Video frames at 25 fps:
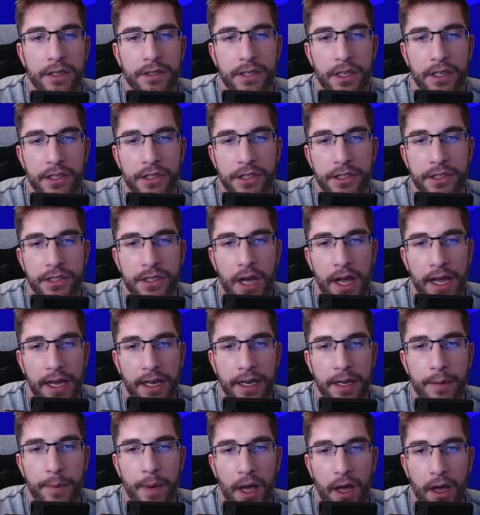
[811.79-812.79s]
such as
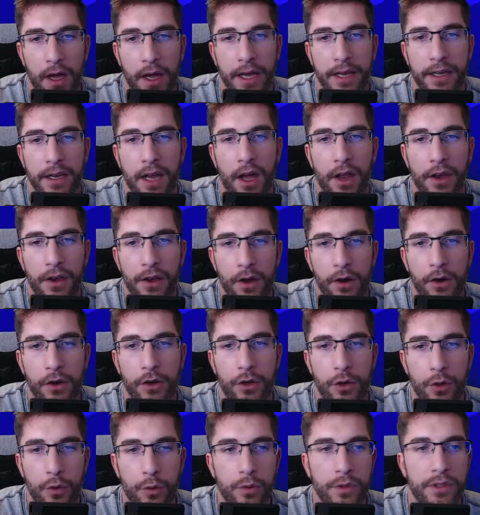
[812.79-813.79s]
diagonally behind, are
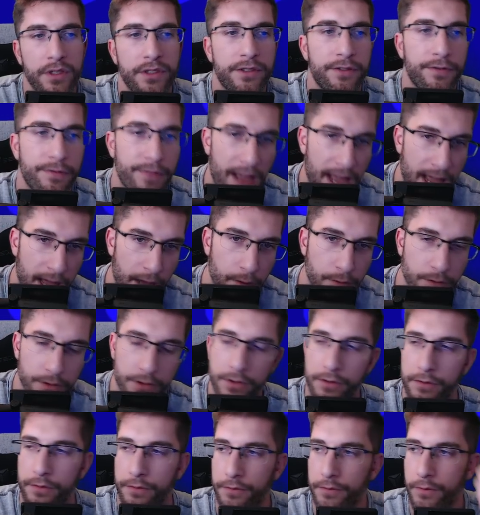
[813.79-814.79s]
not called as
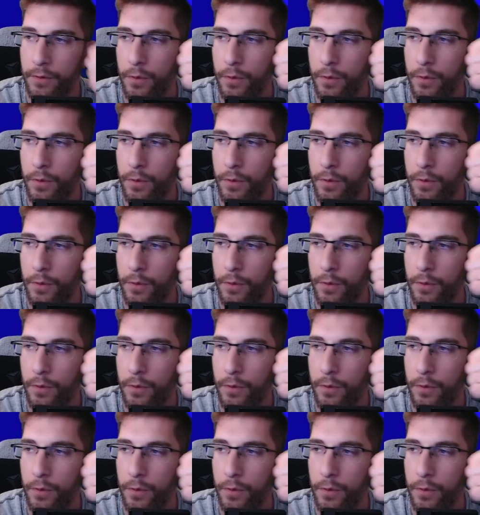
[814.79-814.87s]
fouls.